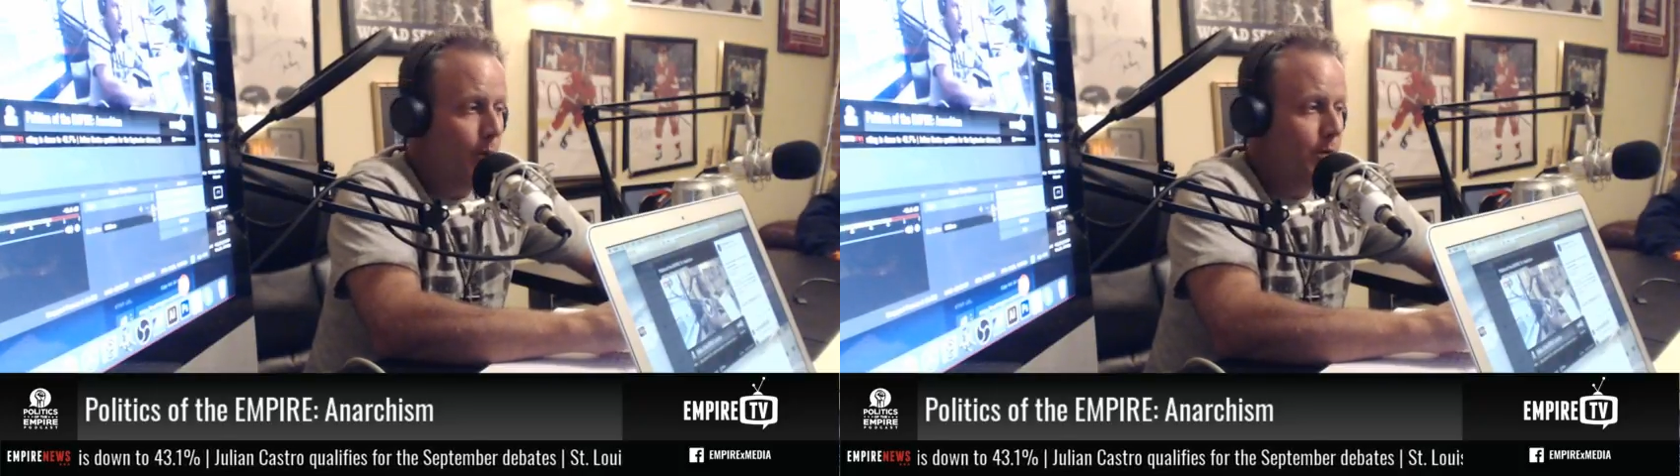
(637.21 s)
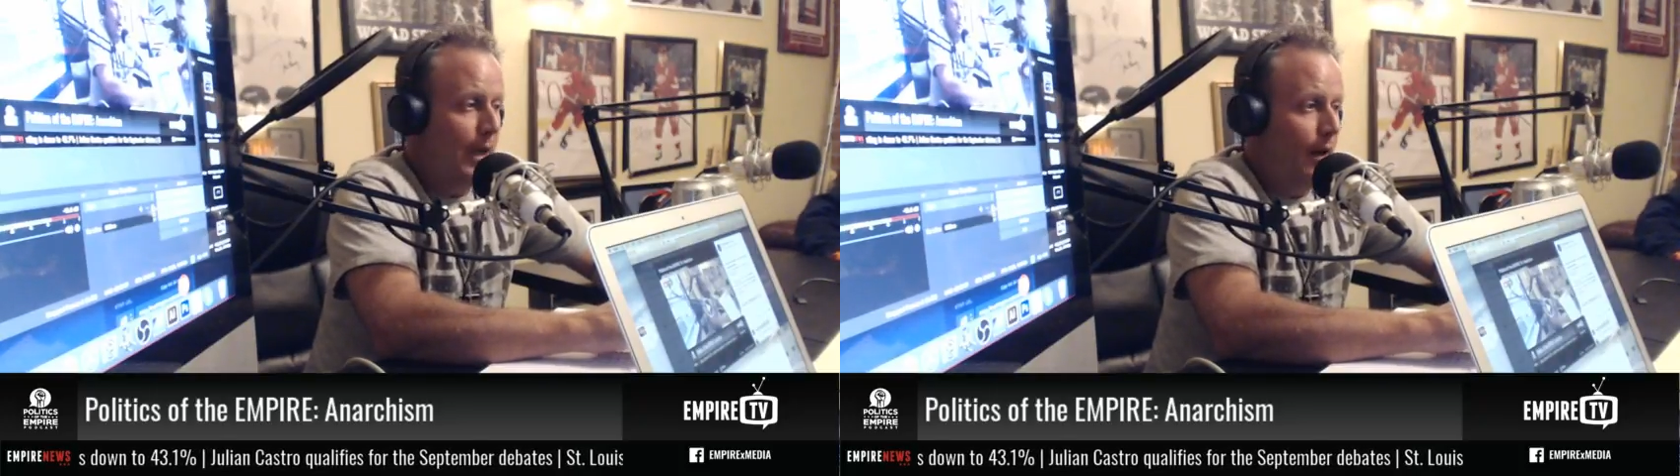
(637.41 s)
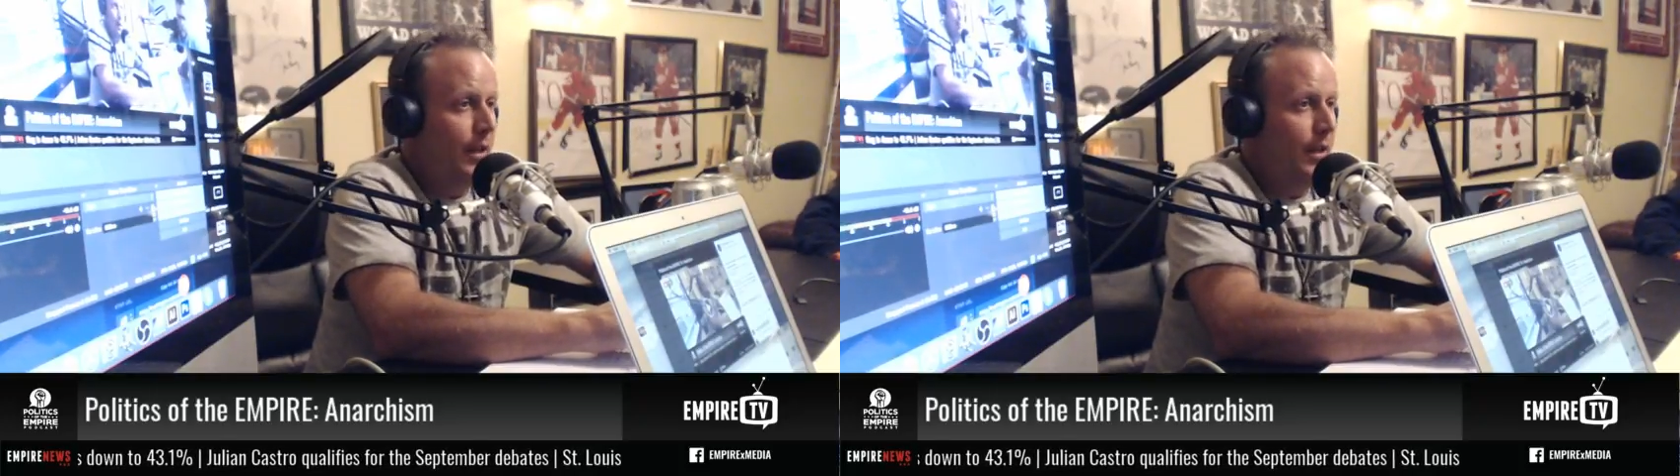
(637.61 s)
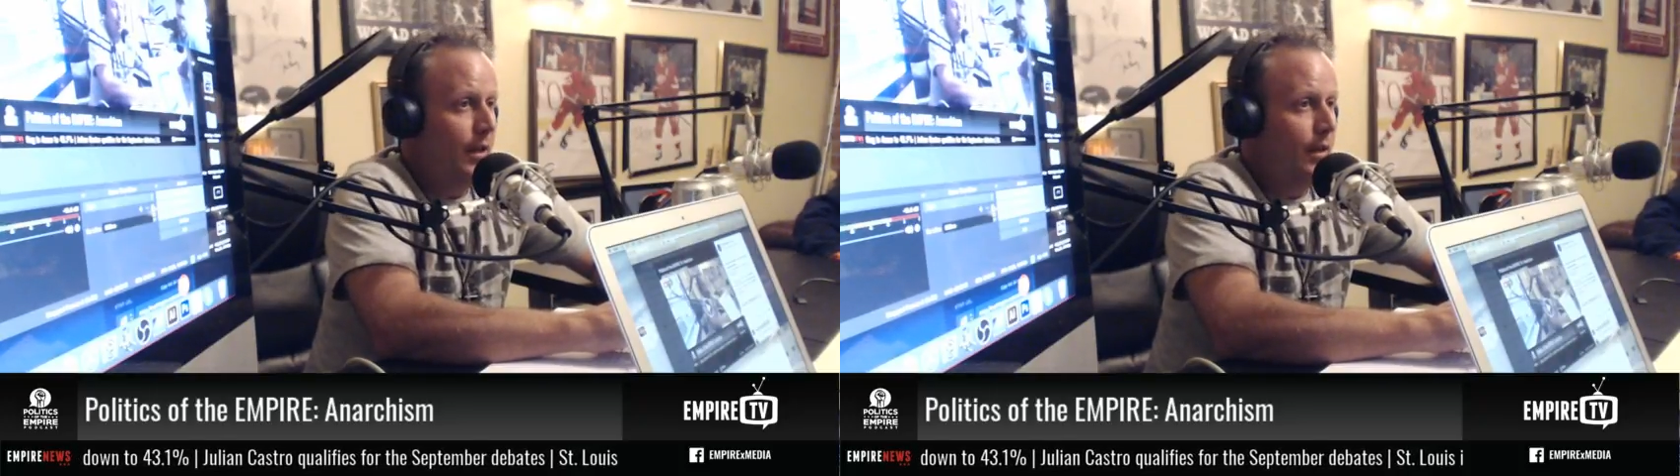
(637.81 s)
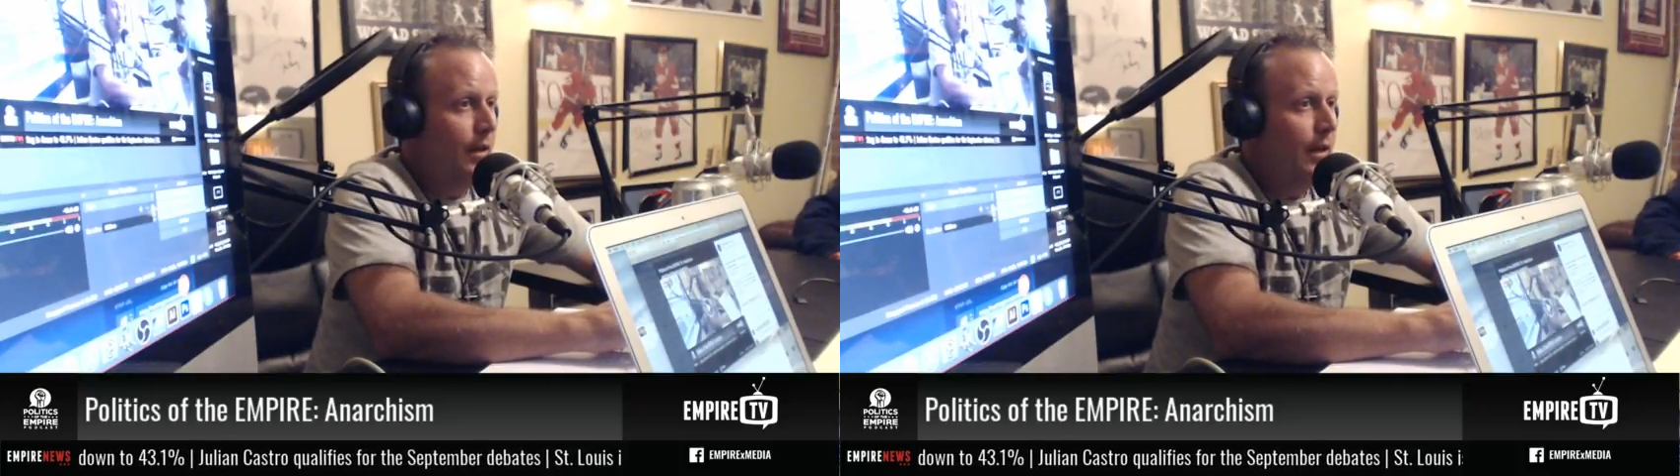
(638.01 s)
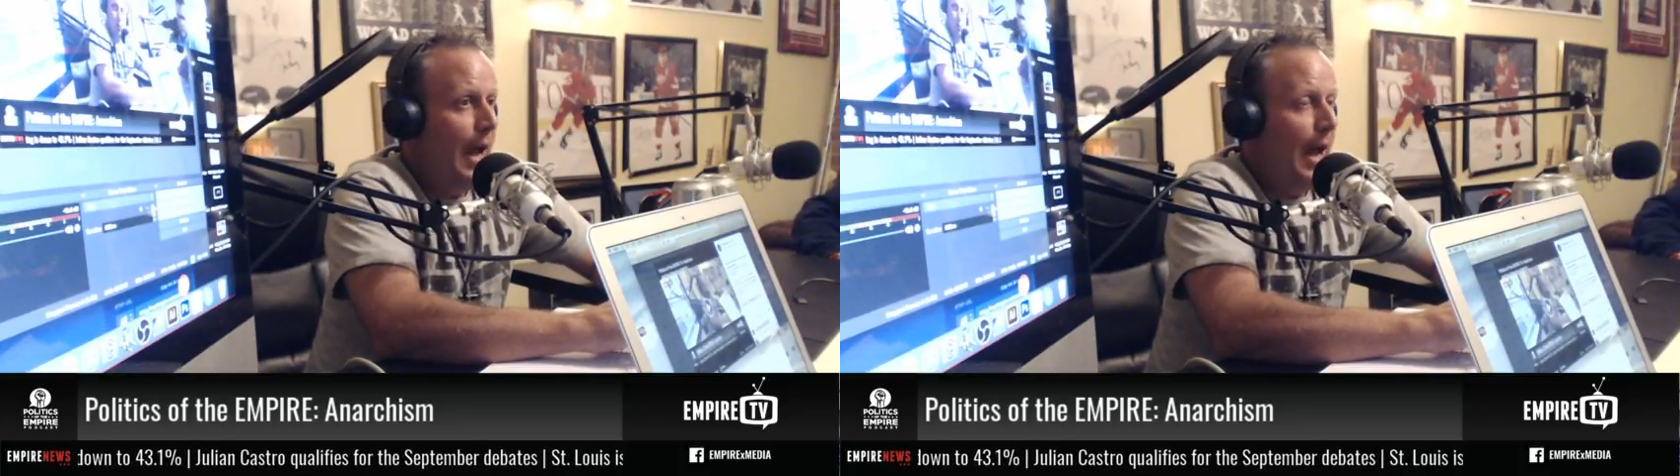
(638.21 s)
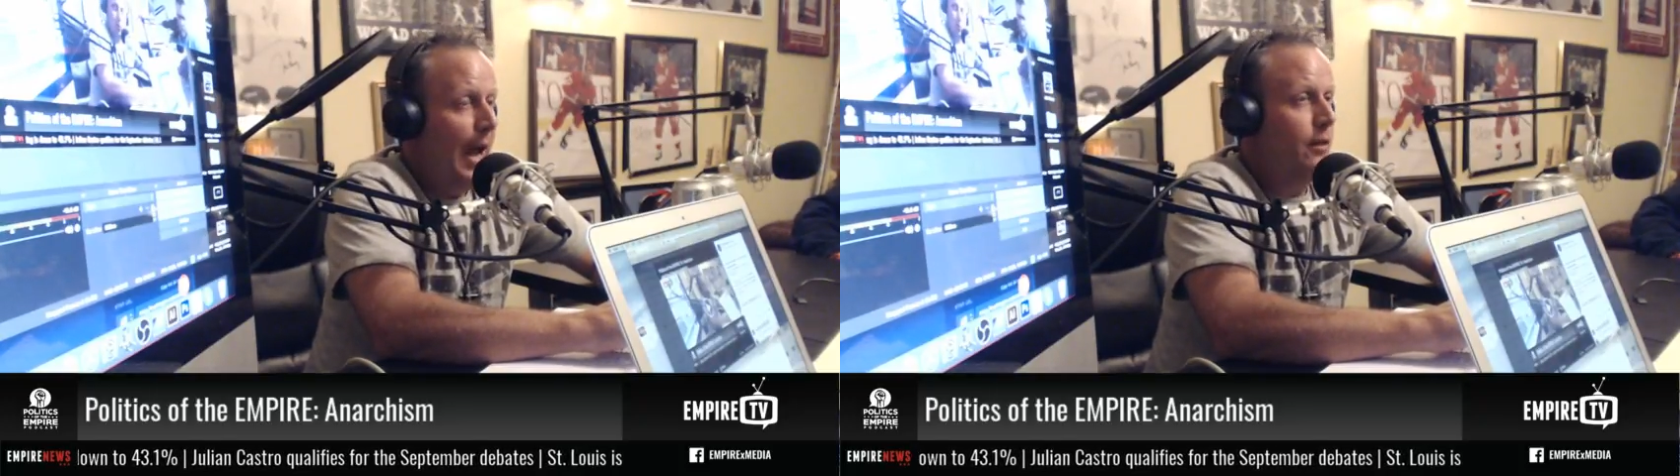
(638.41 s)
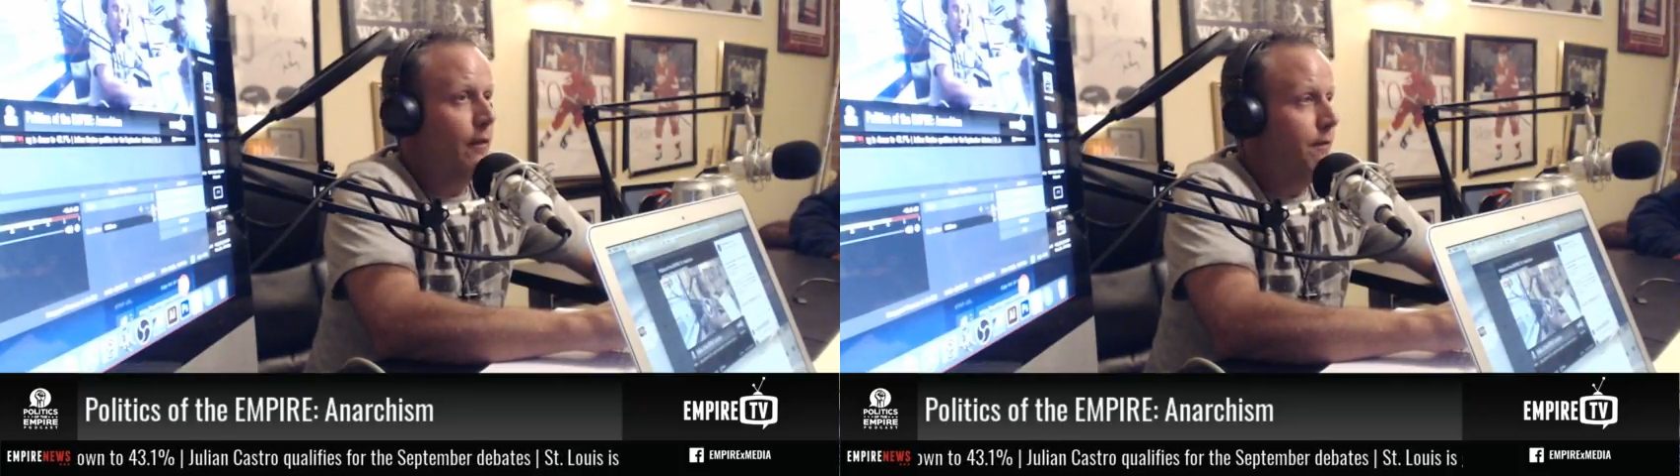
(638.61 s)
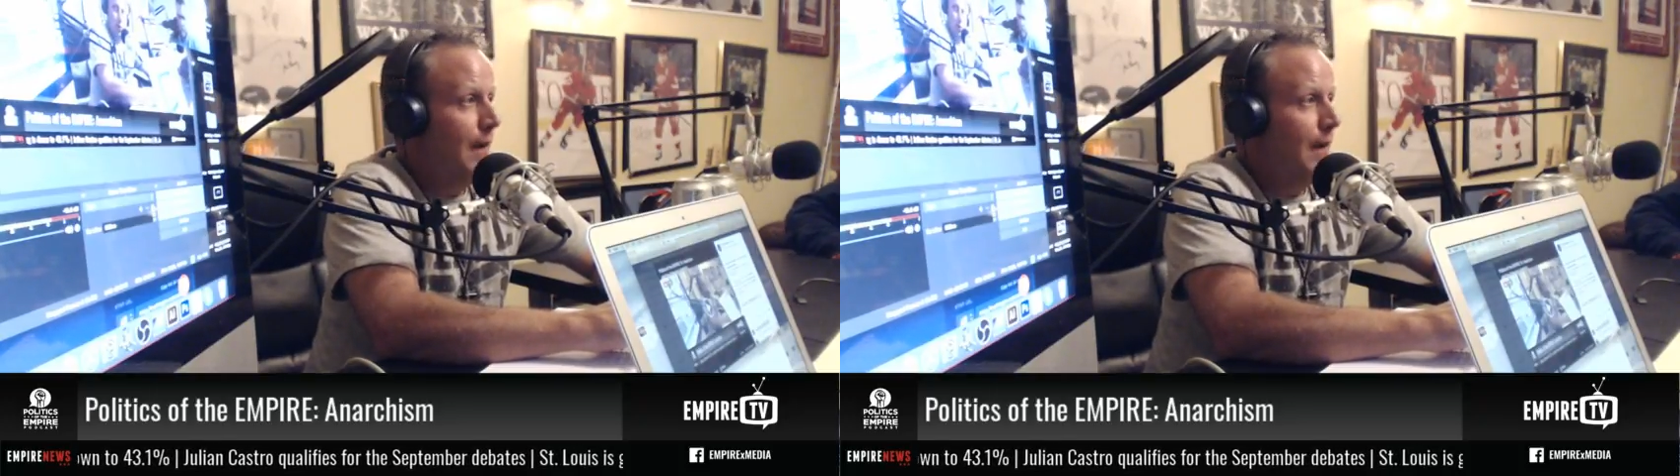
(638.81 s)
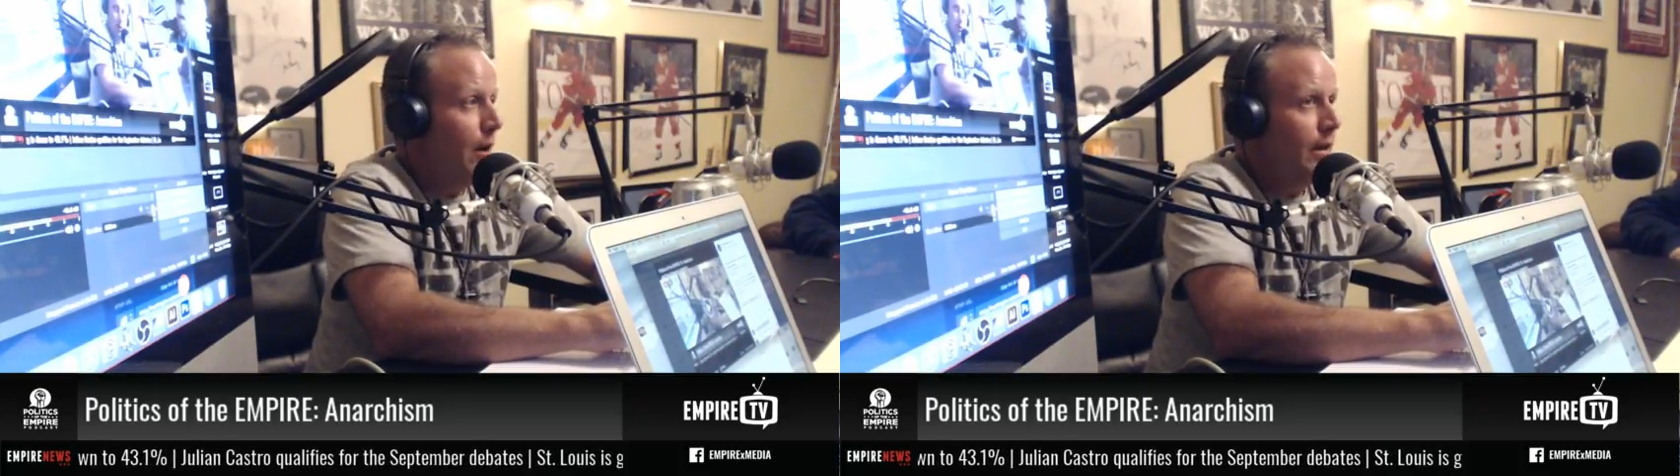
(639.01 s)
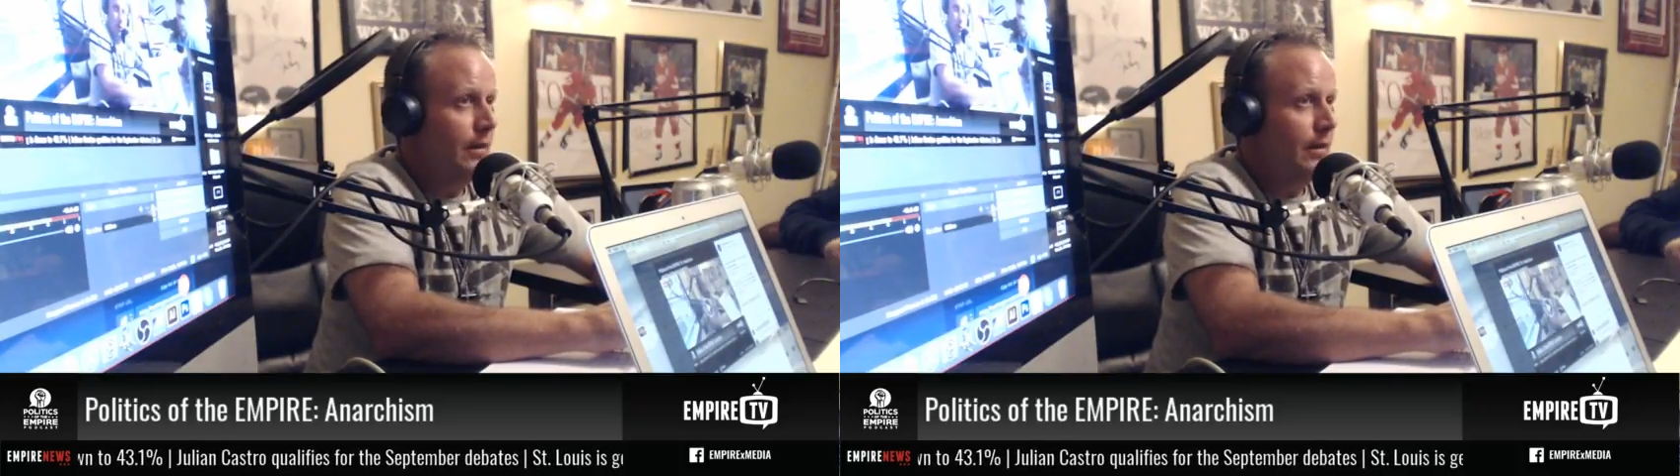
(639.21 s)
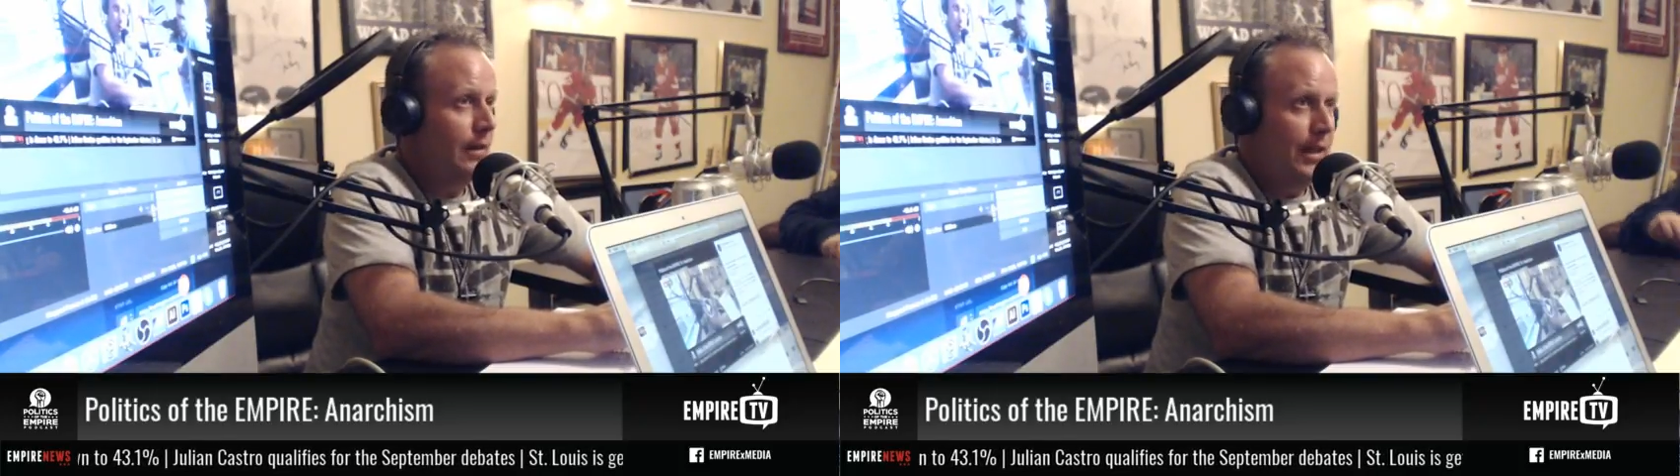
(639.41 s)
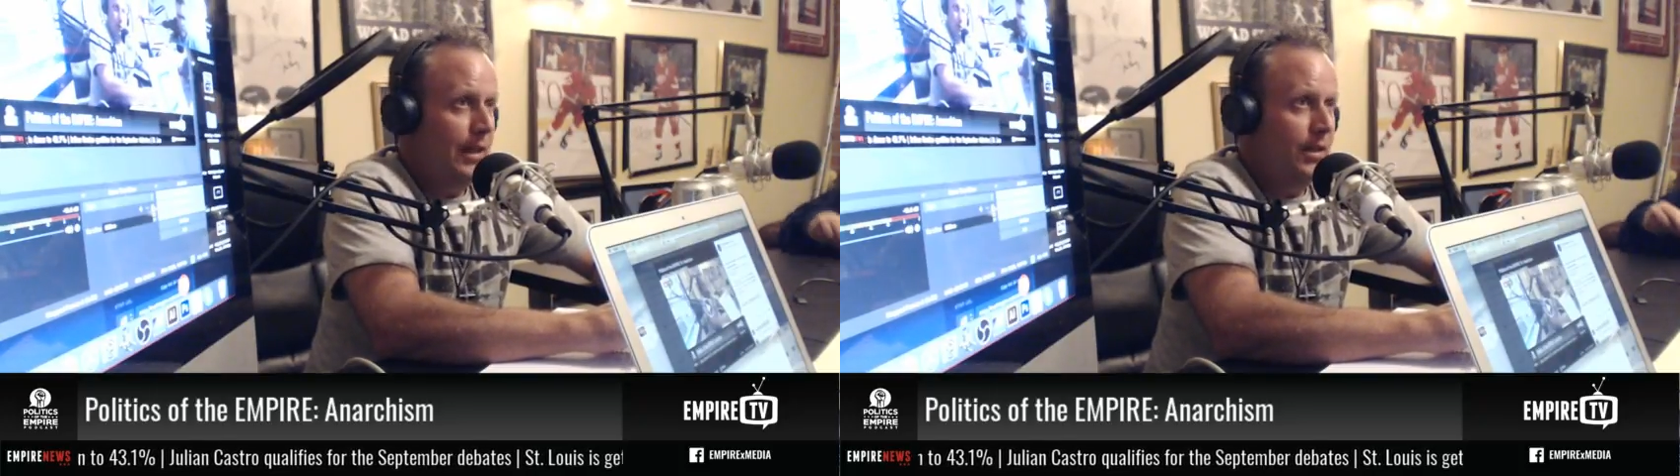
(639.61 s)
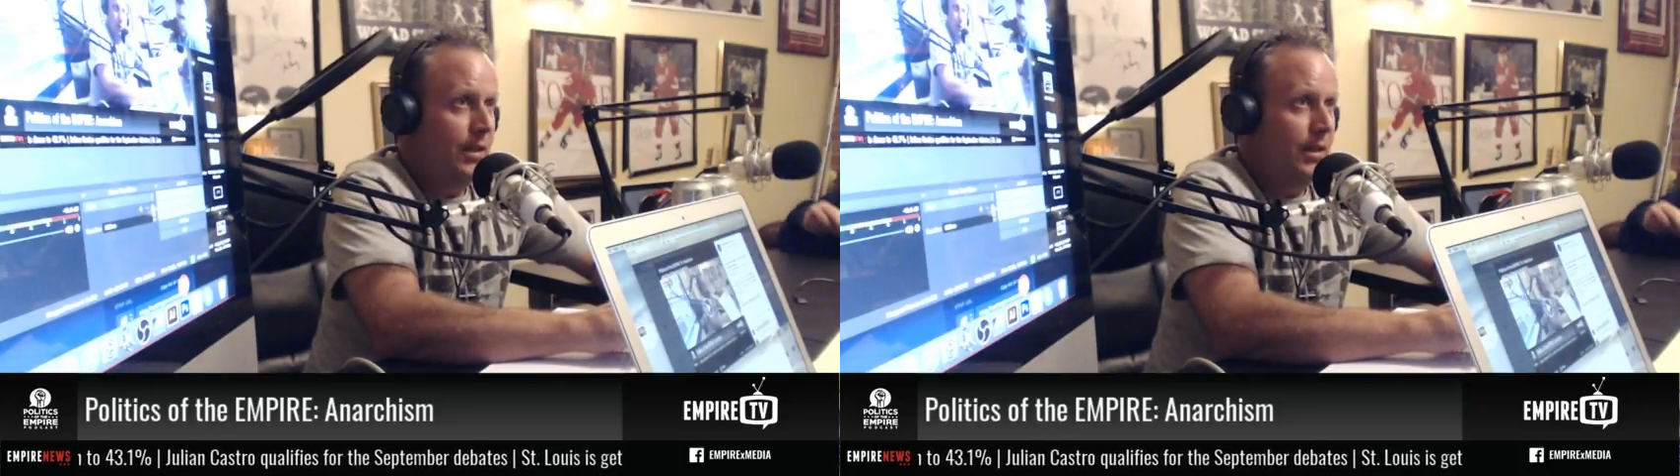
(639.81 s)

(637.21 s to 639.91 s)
admit that you want a ruler.